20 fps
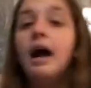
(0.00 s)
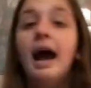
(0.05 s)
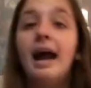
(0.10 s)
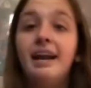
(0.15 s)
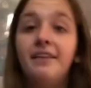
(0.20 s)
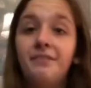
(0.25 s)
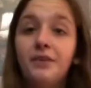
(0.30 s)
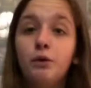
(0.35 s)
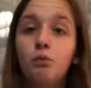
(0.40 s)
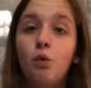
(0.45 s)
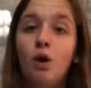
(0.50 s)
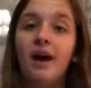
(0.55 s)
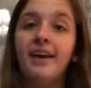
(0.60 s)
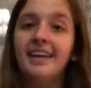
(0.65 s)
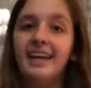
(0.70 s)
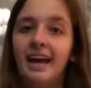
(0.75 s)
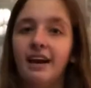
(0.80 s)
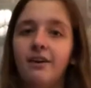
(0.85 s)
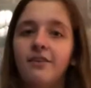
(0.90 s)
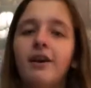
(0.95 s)
and if you
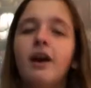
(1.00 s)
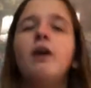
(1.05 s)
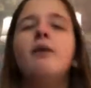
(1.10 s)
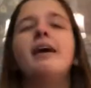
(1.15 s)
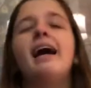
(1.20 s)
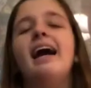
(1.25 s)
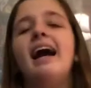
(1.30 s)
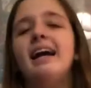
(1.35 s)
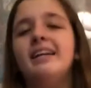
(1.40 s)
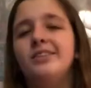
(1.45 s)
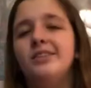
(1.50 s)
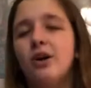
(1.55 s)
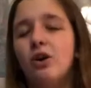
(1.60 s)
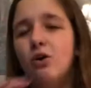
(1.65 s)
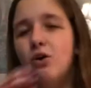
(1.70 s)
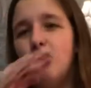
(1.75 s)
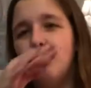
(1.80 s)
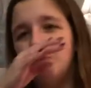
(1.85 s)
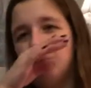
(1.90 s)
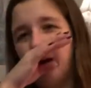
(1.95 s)
want carrot okay i
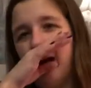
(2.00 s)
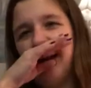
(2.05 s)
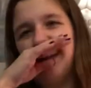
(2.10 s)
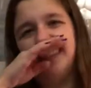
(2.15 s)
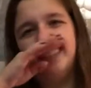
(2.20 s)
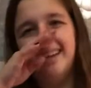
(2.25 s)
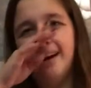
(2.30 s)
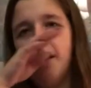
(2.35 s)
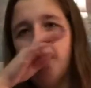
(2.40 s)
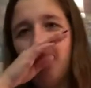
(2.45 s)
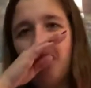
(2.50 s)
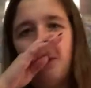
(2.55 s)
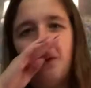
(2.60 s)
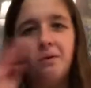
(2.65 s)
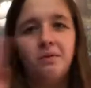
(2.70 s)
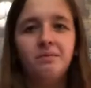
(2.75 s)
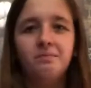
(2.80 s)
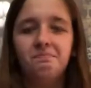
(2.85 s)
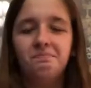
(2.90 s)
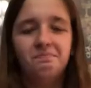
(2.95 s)
don't i
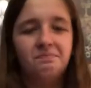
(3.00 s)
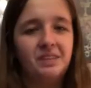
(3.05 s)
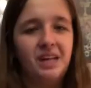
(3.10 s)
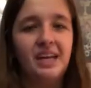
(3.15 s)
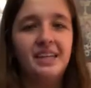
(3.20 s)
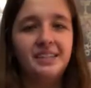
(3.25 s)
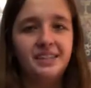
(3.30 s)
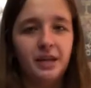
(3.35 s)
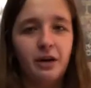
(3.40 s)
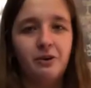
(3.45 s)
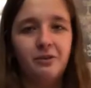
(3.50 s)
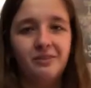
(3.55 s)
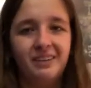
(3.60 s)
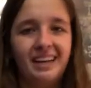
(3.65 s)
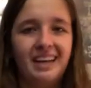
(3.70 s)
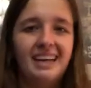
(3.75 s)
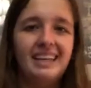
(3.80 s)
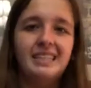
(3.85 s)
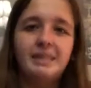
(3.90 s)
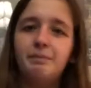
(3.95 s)
don't condone
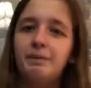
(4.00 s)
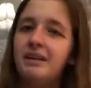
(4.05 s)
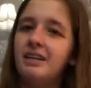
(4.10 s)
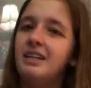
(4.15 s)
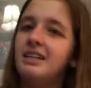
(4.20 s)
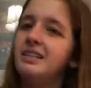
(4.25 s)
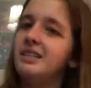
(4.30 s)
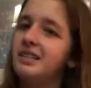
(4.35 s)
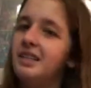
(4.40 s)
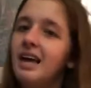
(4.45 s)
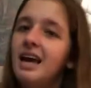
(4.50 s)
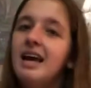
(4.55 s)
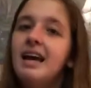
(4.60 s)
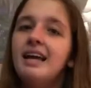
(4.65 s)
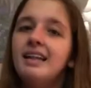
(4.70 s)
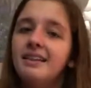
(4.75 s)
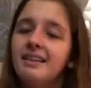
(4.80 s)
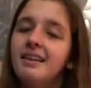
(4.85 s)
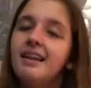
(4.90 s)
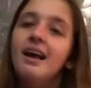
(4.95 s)
this because
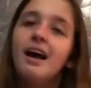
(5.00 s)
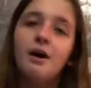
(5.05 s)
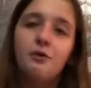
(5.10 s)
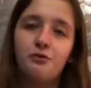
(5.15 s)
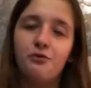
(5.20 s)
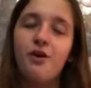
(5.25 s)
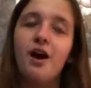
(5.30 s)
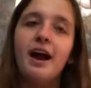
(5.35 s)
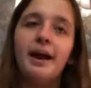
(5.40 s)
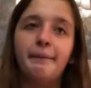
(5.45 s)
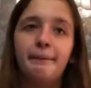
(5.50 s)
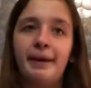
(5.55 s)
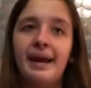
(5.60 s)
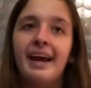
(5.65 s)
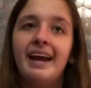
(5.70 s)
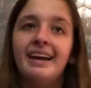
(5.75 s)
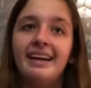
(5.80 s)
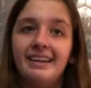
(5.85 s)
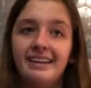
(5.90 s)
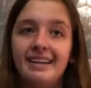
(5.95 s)
a frying
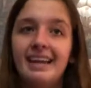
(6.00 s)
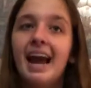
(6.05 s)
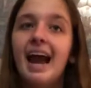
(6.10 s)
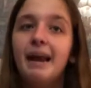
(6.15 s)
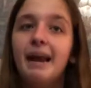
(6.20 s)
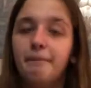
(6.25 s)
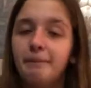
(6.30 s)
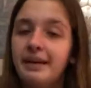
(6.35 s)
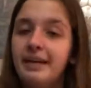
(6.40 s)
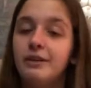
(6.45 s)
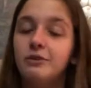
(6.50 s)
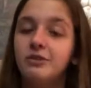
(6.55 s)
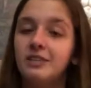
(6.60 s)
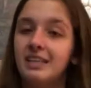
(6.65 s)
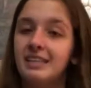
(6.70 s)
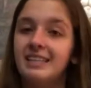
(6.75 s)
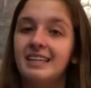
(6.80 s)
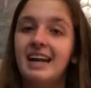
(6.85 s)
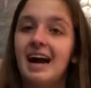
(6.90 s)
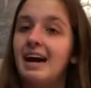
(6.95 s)
pan can be used
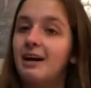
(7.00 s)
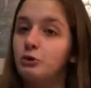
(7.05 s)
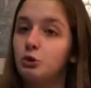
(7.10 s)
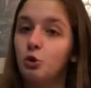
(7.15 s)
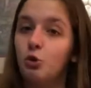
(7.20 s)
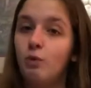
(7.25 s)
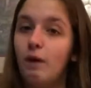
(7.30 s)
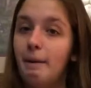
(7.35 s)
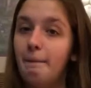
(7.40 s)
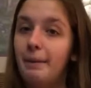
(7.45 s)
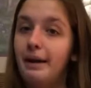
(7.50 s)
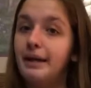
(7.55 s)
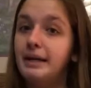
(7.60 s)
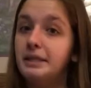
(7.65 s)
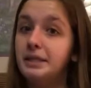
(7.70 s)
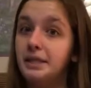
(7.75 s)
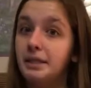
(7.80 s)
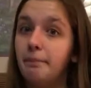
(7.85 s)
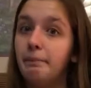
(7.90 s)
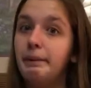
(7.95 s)
as an actual weapon
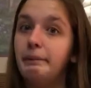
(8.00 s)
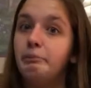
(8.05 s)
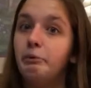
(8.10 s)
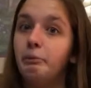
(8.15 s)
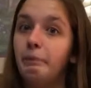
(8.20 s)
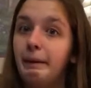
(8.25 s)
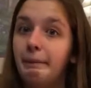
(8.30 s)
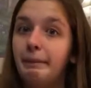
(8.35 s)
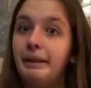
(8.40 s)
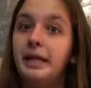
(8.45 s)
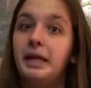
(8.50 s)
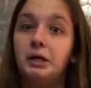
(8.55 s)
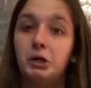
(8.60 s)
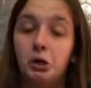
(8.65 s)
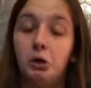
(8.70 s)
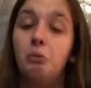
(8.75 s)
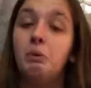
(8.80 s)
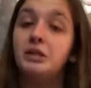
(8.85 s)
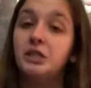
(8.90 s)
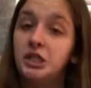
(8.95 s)
and some people might be like
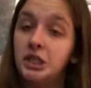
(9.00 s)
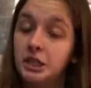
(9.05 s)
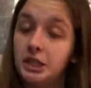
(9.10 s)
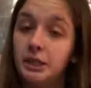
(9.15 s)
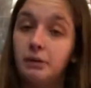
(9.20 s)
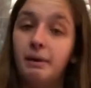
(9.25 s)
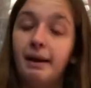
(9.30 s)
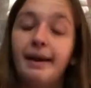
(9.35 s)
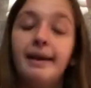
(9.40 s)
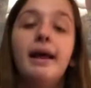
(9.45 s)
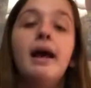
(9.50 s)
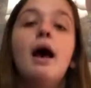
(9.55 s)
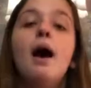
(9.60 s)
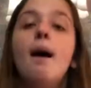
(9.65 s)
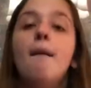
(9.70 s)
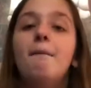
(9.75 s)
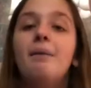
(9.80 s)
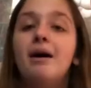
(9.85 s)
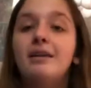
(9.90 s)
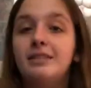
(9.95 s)
girl what you doing
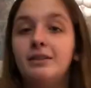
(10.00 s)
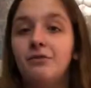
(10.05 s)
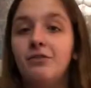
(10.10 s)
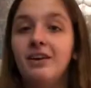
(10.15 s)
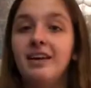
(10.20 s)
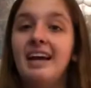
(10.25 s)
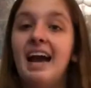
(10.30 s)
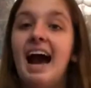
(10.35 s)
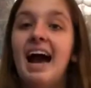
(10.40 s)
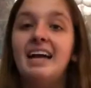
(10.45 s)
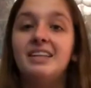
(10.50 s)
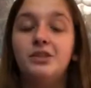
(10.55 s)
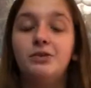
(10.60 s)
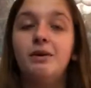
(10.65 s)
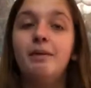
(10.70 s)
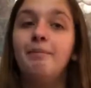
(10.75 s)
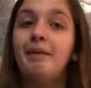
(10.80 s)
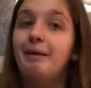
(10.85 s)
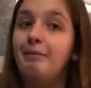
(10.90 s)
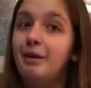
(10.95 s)
but to really add to
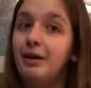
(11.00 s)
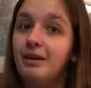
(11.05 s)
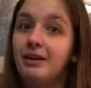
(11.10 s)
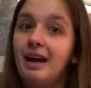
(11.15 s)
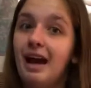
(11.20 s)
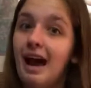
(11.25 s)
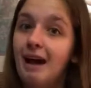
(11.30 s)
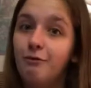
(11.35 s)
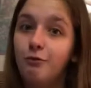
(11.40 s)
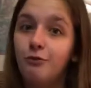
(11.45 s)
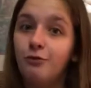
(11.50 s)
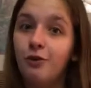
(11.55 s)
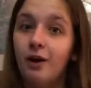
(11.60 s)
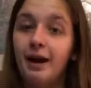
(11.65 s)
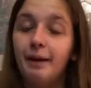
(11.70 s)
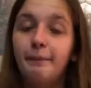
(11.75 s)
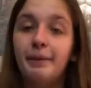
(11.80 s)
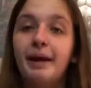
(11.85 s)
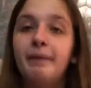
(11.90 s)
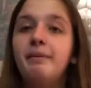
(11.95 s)
it maybe have a
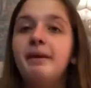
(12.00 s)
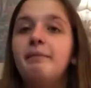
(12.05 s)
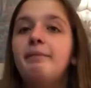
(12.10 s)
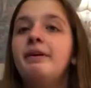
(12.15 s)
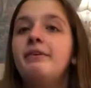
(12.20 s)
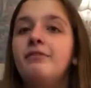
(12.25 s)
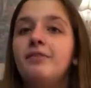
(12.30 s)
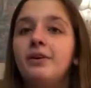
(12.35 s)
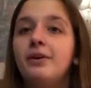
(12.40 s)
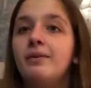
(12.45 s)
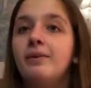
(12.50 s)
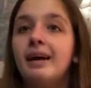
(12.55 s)
frying pan maybe if you